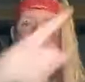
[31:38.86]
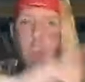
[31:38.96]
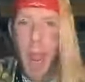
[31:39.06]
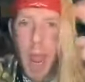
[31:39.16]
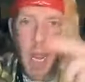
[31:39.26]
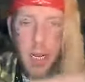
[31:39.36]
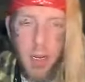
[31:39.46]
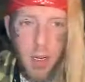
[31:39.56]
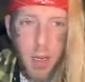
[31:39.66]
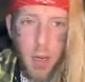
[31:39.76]
back
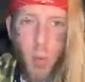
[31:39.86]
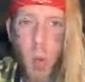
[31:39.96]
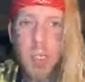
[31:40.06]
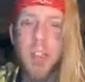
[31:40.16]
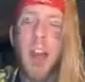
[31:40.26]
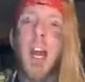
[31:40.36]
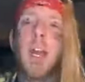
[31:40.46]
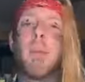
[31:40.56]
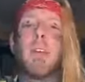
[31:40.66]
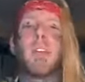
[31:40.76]
one
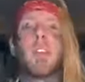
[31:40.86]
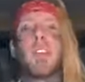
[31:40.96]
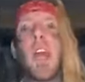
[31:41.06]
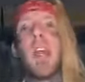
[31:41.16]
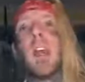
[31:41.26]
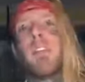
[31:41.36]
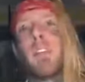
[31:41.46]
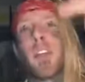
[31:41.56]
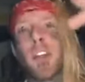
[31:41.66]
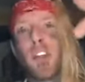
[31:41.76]
time and just say if you
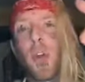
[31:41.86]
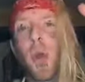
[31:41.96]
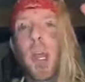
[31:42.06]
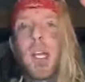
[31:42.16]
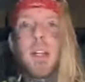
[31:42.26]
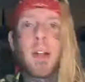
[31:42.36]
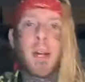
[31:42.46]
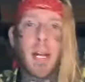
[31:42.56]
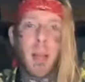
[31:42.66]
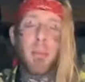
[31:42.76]
just joined,
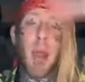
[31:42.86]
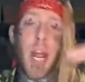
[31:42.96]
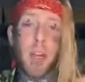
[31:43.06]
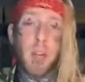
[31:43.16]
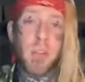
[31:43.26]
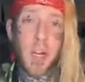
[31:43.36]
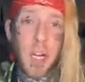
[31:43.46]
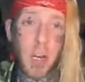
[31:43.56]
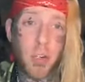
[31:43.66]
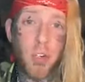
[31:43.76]
brand new
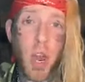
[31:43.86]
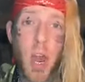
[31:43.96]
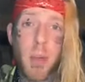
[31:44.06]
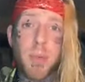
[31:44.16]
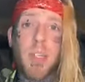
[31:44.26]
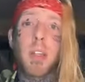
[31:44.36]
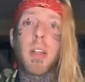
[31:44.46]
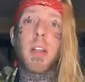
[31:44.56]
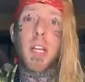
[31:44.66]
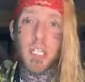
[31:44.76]
video drops
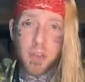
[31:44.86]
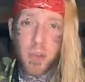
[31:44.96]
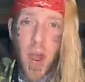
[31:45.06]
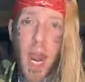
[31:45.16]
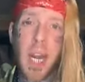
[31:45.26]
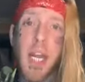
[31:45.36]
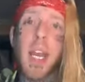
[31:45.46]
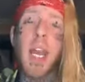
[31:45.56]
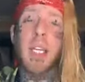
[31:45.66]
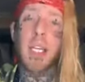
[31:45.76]
this
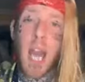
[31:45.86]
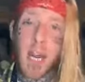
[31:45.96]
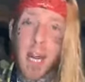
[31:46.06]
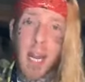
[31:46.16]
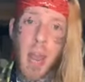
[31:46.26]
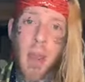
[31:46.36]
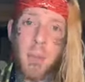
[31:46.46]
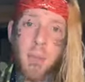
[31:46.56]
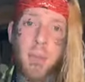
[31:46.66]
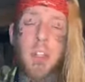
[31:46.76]
Friday at 9
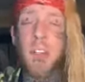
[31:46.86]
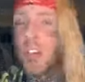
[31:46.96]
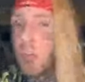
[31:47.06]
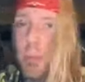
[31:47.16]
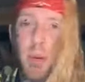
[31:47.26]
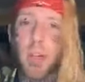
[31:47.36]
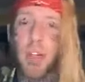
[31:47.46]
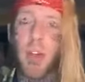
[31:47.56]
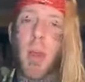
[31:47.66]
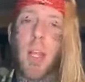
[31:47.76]
a.m. Super
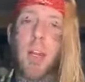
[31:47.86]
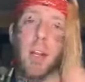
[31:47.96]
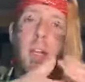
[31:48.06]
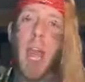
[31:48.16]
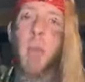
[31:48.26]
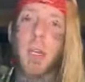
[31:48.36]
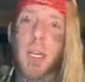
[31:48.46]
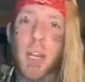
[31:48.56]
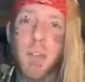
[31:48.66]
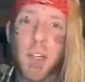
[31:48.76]
personal record. Can't wait
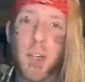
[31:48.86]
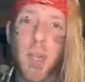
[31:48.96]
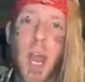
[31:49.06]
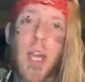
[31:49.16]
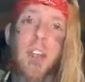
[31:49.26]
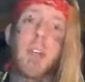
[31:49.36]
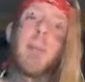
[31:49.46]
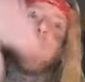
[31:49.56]
to give it to you guys.